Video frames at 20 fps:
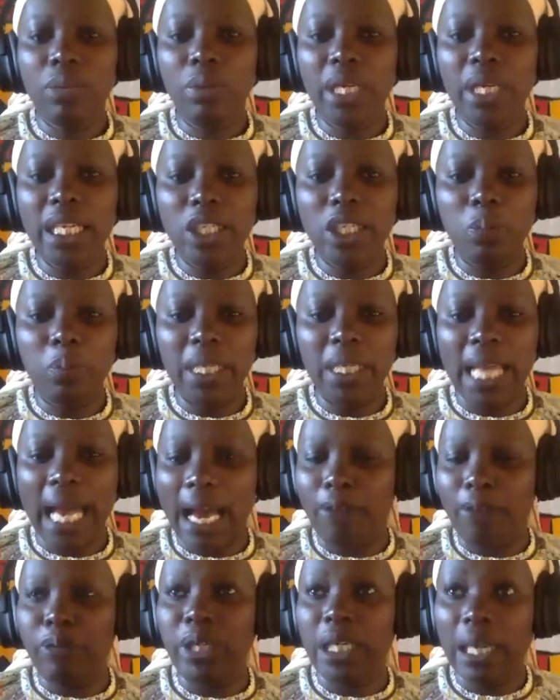We need to be the
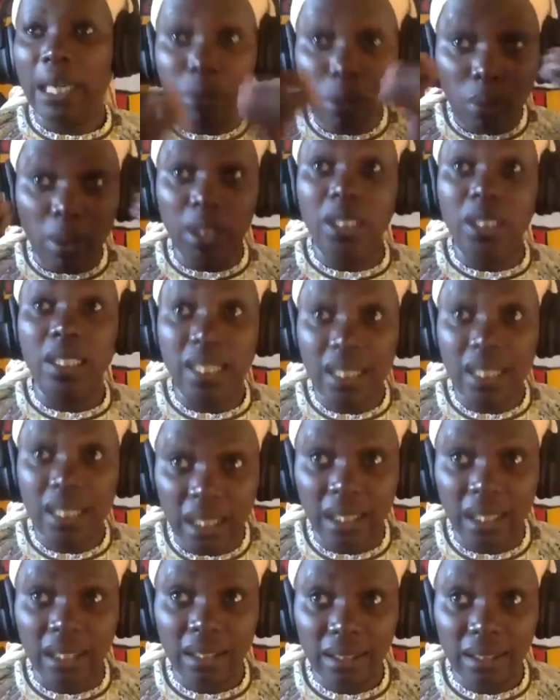Africa we want to see.